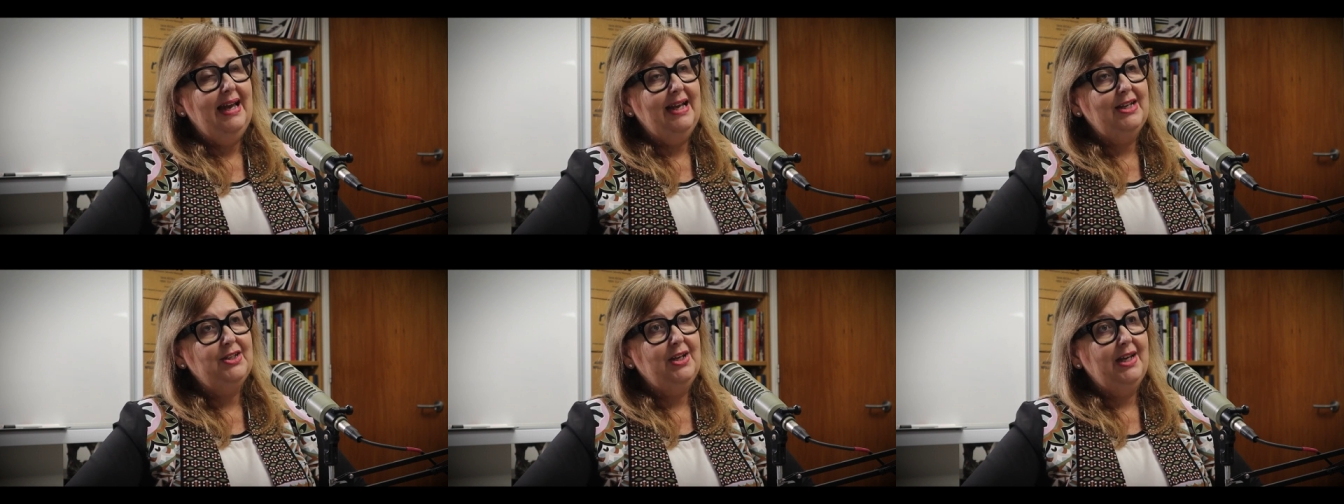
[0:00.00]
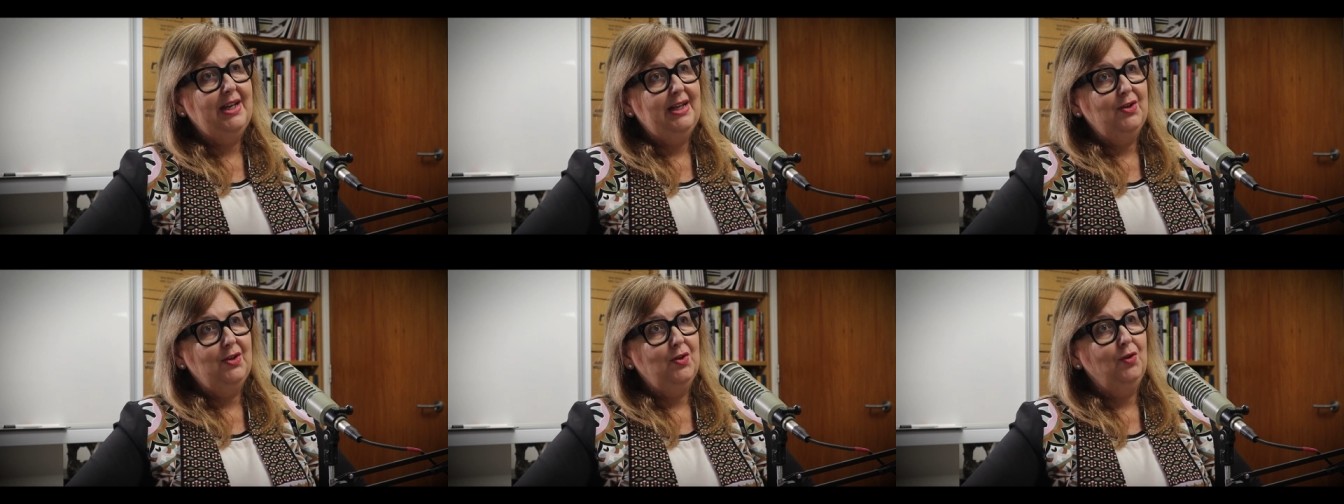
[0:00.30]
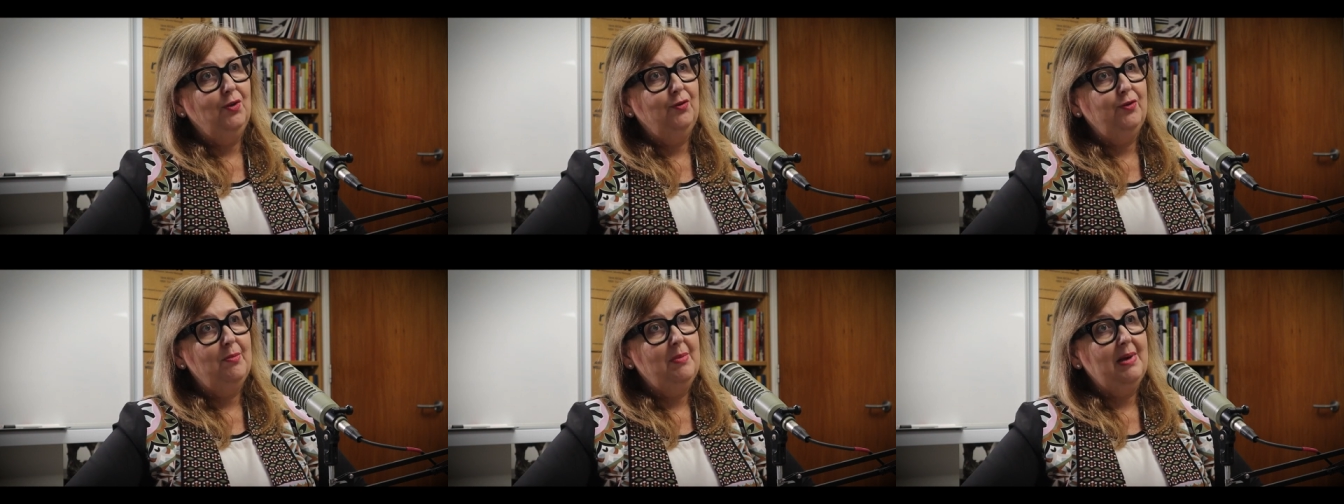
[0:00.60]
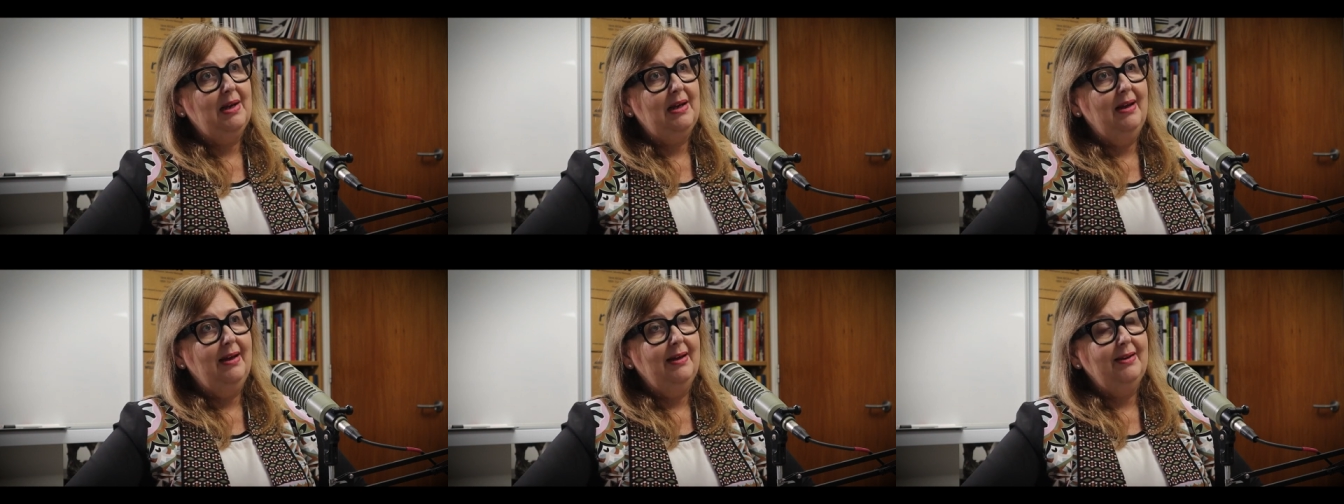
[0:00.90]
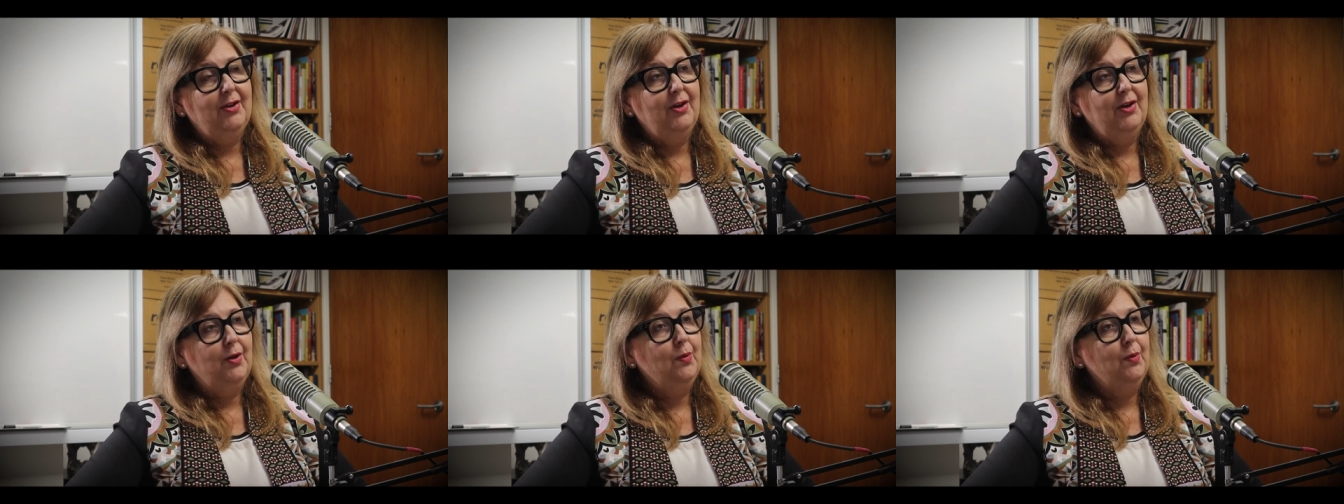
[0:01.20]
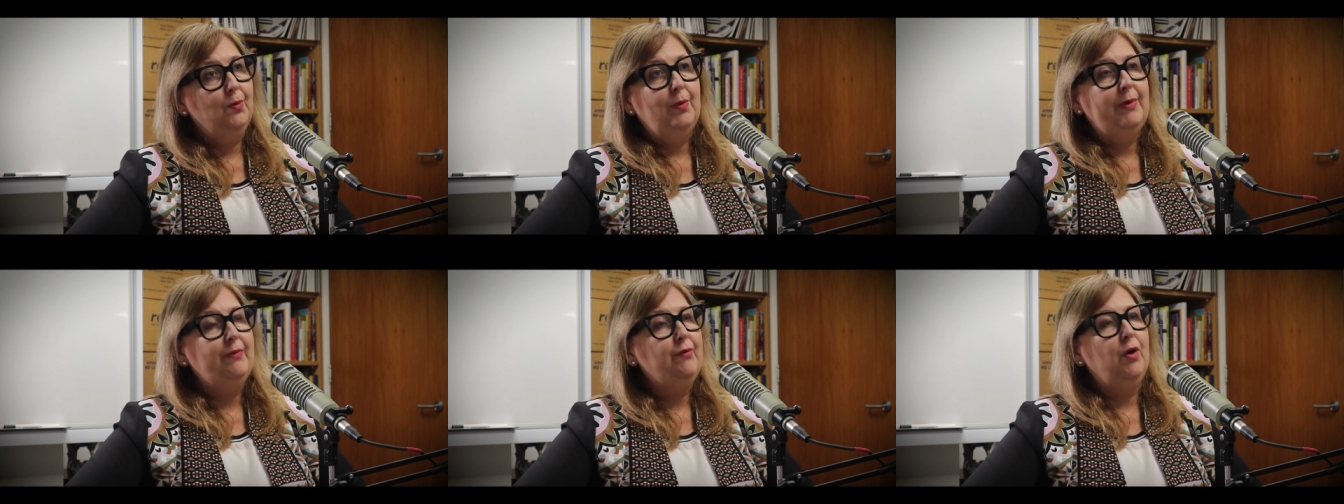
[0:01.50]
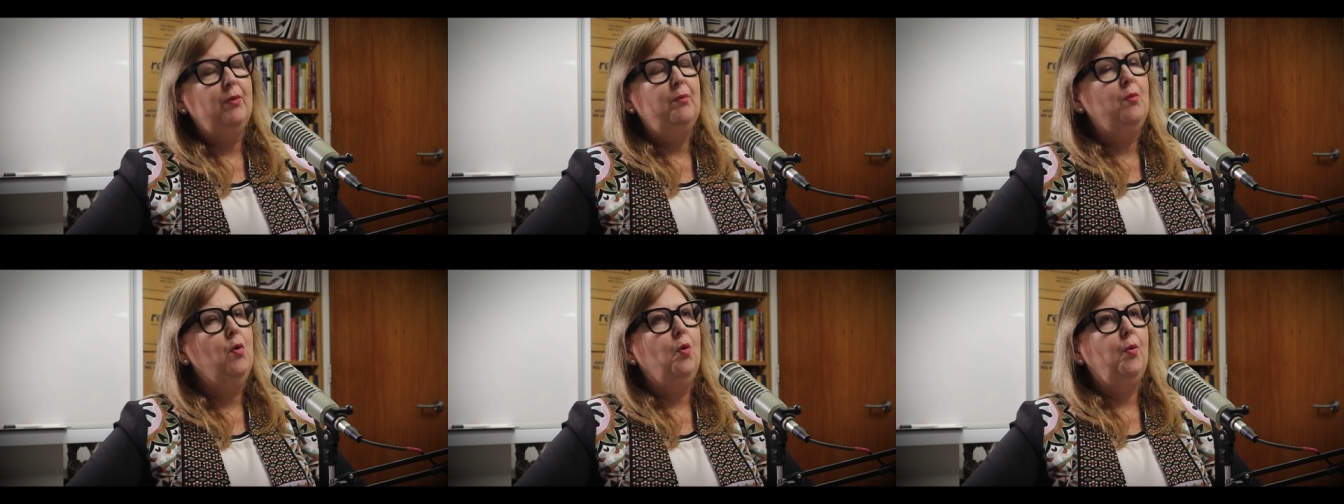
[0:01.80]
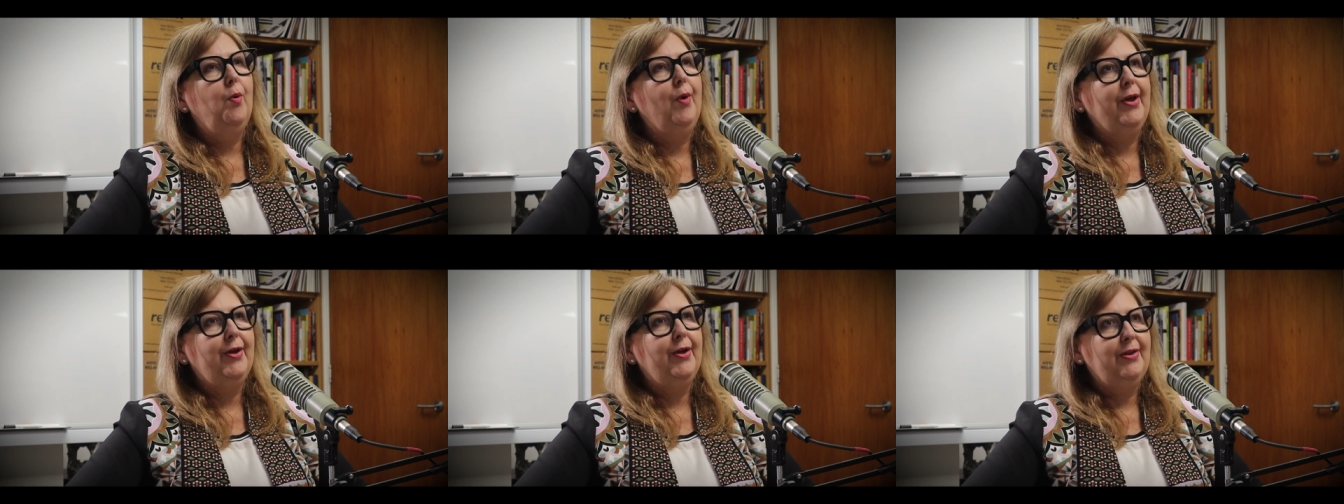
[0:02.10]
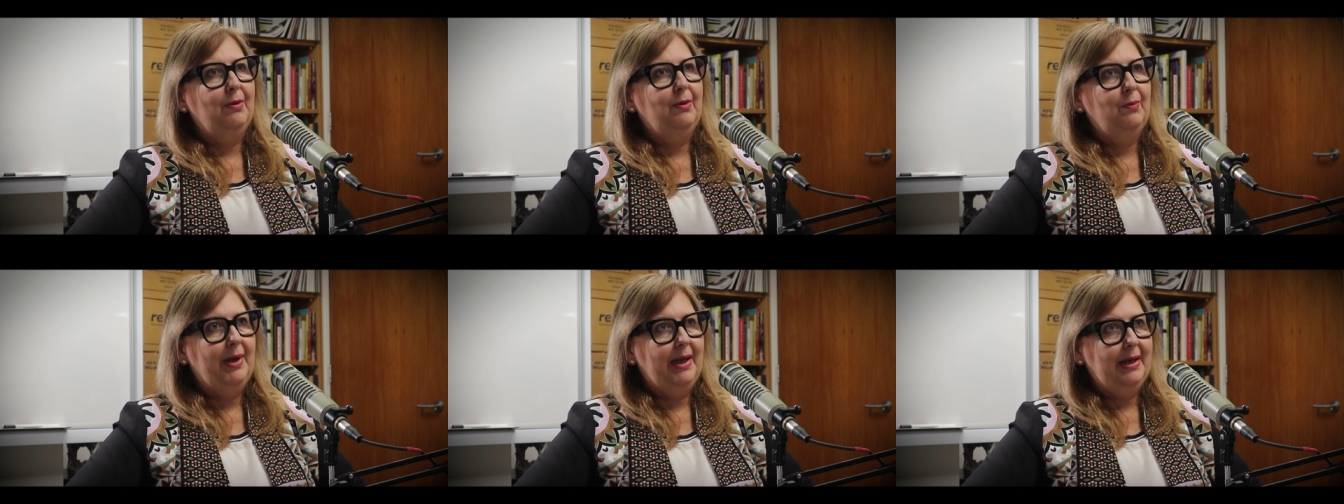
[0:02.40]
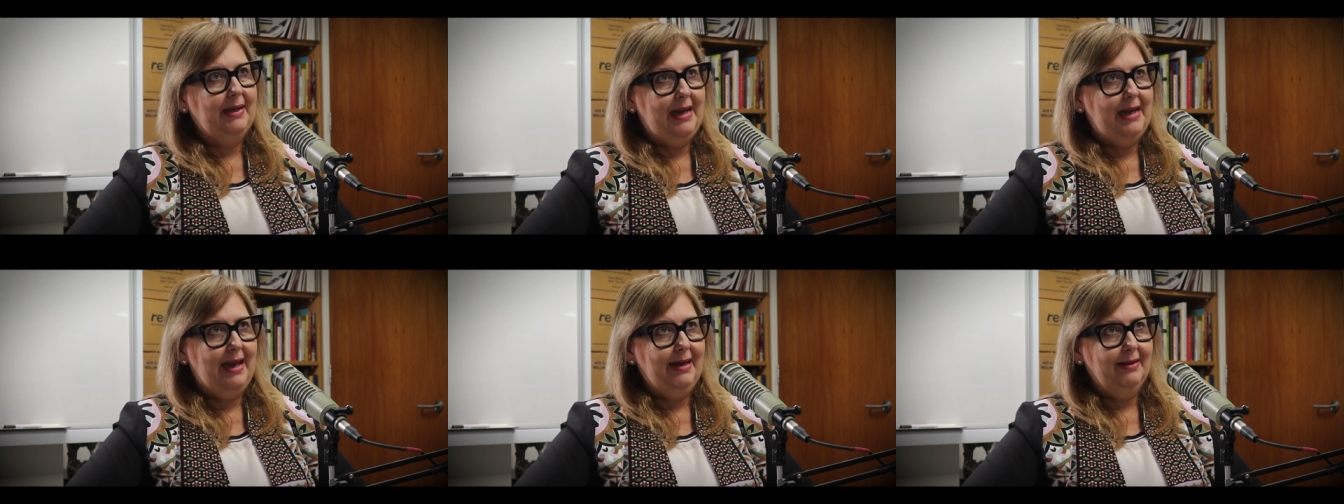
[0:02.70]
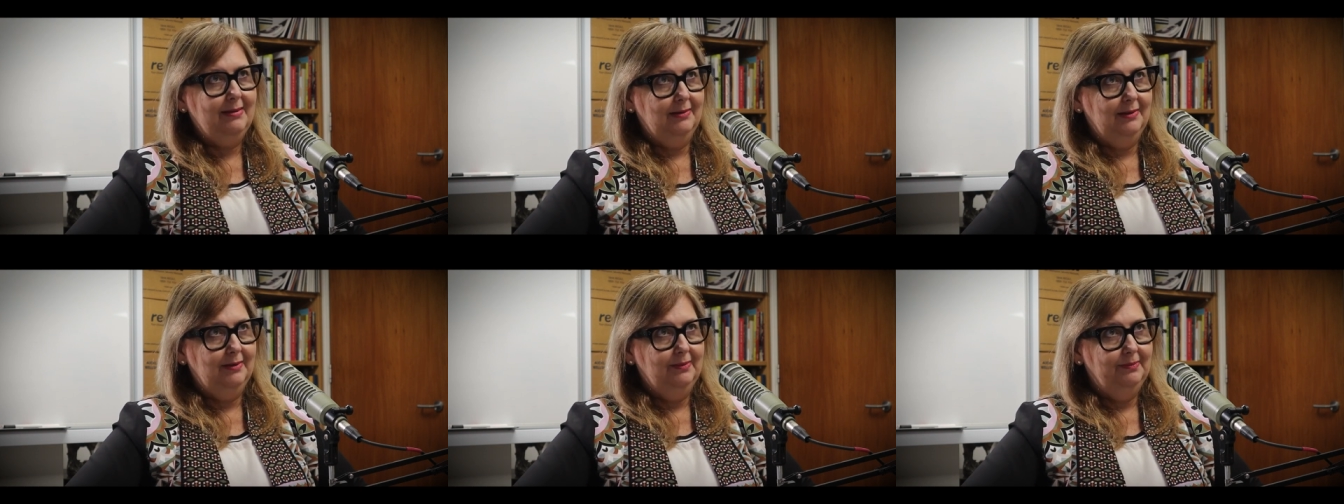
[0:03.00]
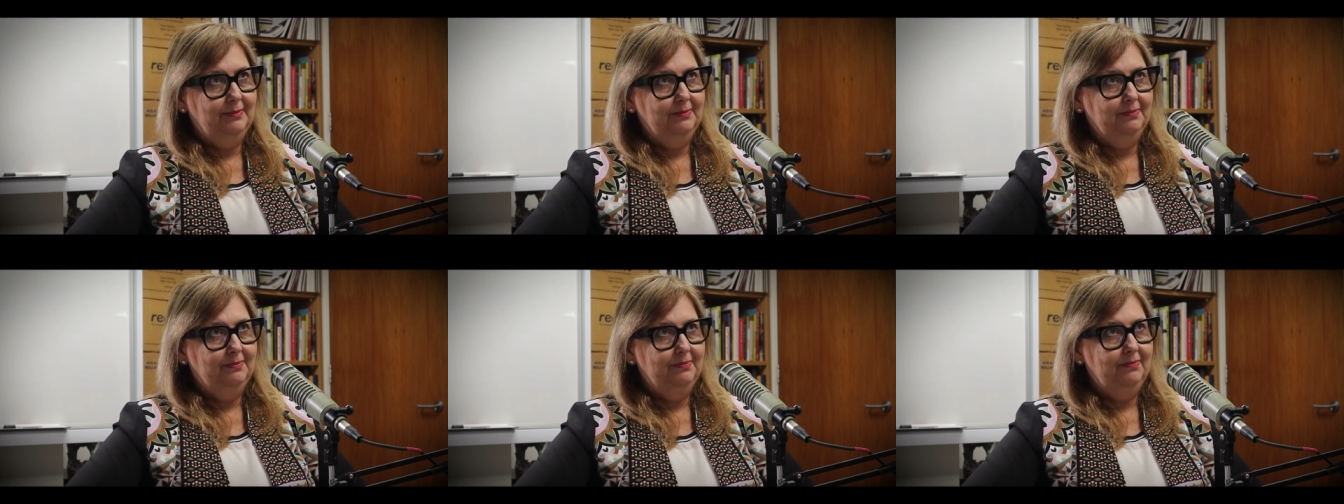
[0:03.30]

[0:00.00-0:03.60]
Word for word: actually get a call from a client going, We've got more work than we can handle.